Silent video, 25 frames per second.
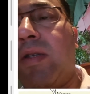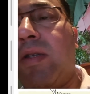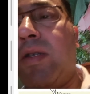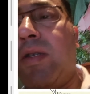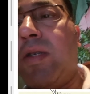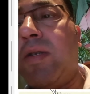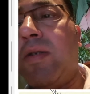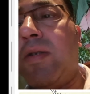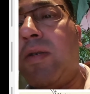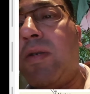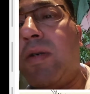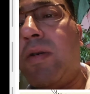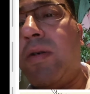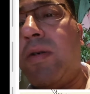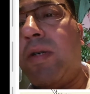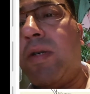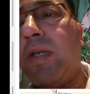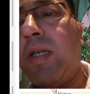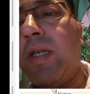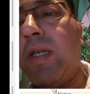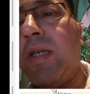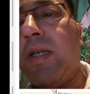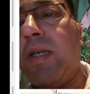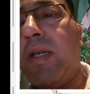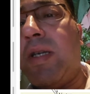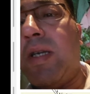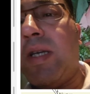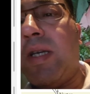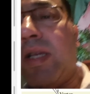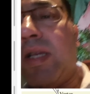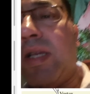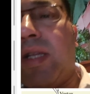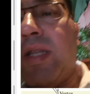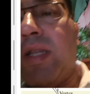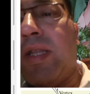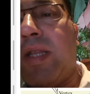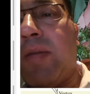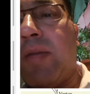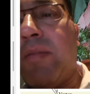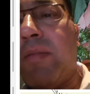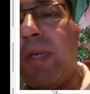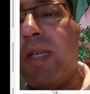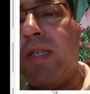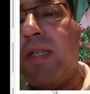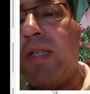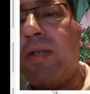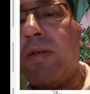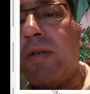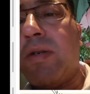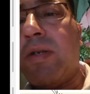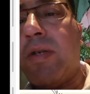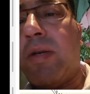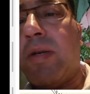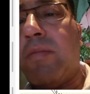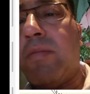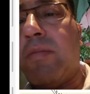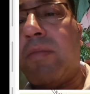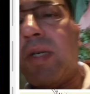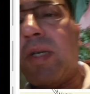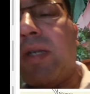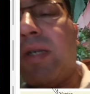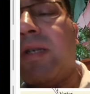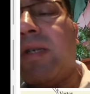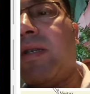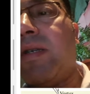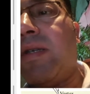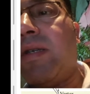You know, the major number,